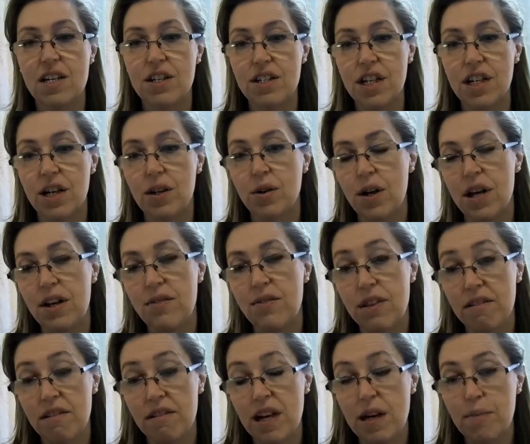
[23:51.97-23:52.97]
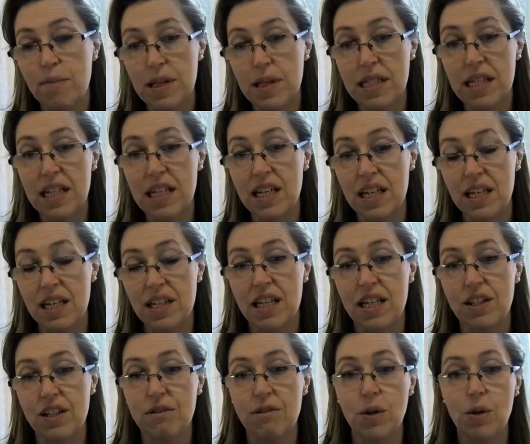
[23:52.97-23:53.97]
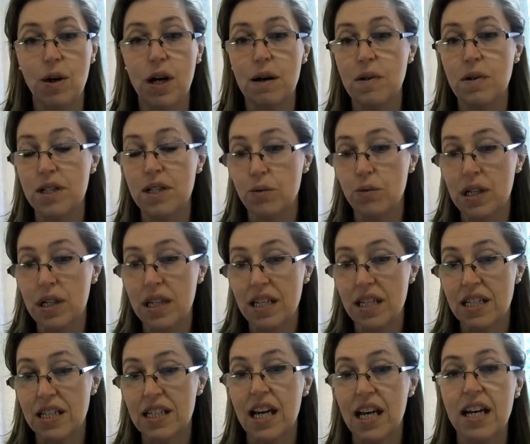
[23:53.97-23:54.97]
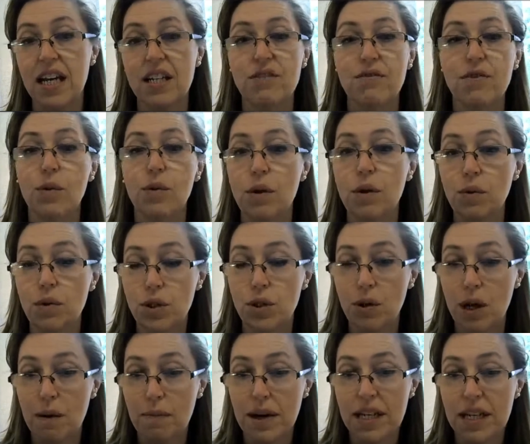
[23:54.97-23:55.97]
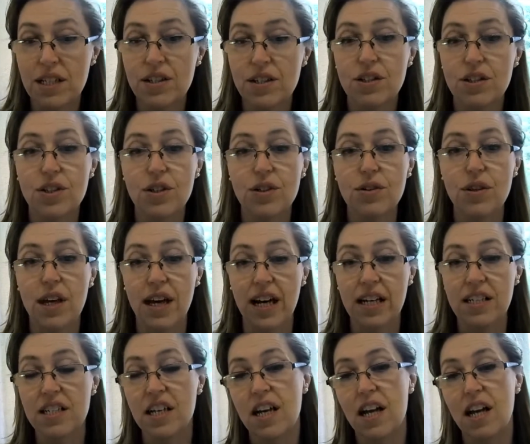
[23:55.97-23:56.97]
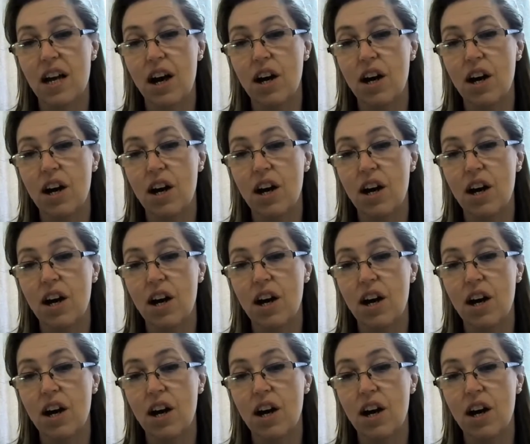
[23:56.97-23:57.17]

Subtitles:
So if there are particular dietary requirements we need to cater for, we will do our best to do that.